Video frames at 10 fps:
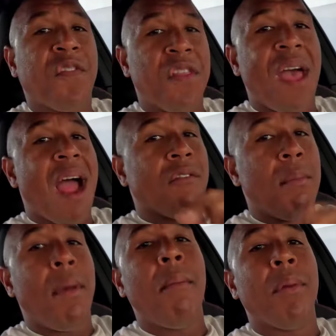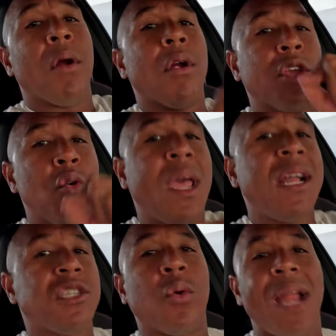for that. Remember, you
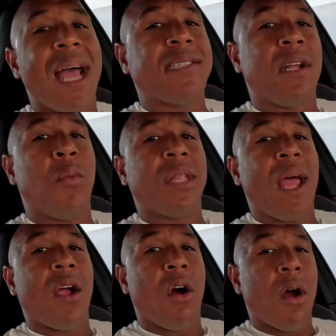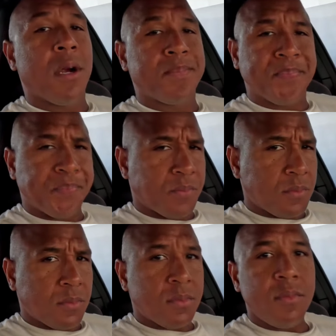get into an accident with that car,
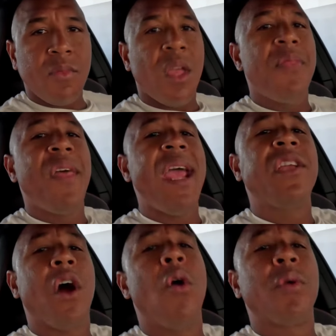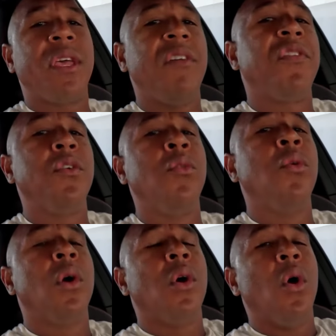they don't give
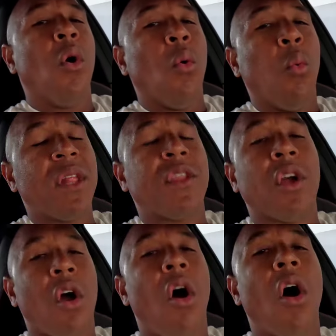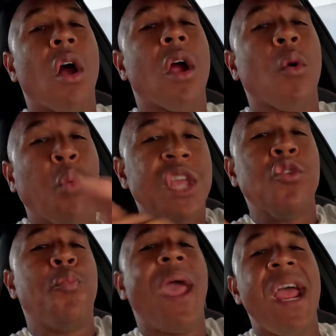you what the car, what
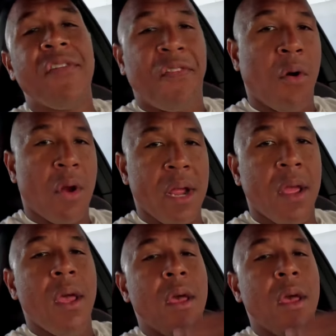you paid for it.